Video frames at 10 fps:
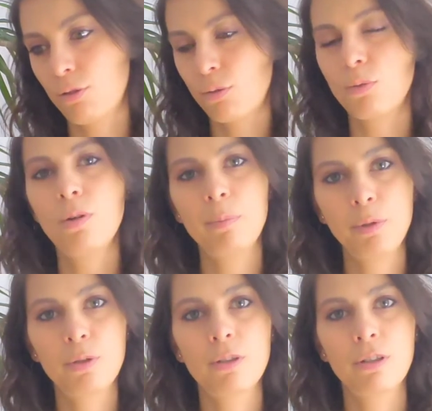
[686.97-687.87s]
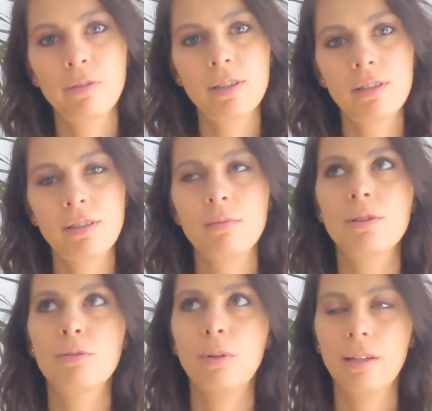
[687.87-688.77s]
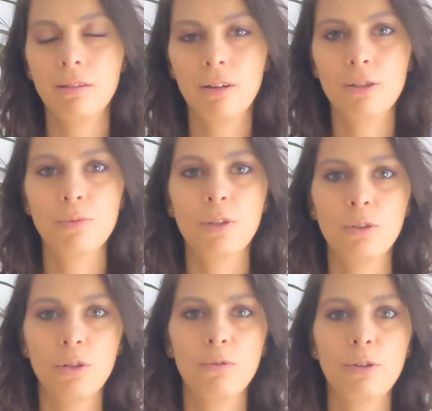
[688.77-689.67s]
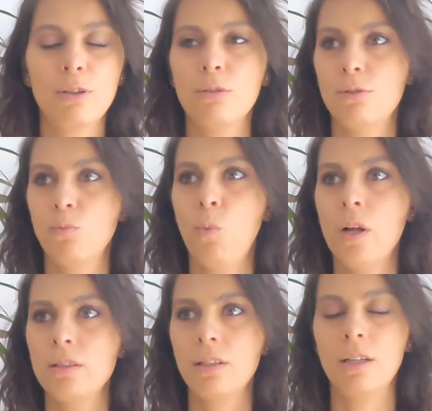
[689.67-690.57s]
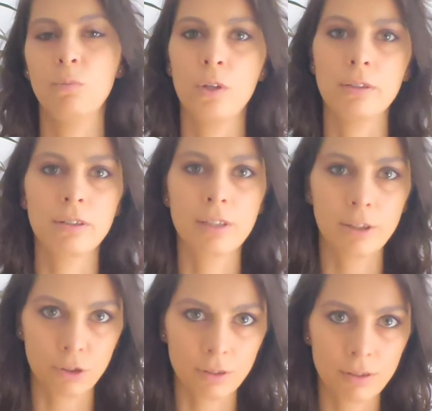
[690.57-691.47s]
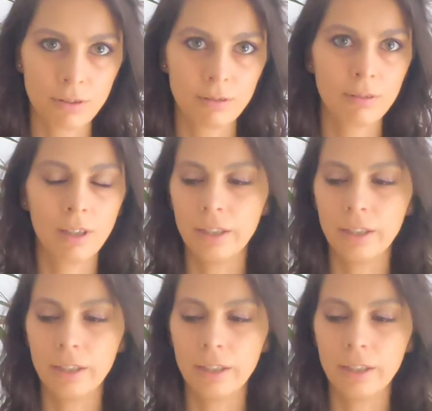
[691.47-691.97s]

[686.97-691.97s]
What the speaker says: screw up your nervous system is quite large when you go for those one-time wonder sessions.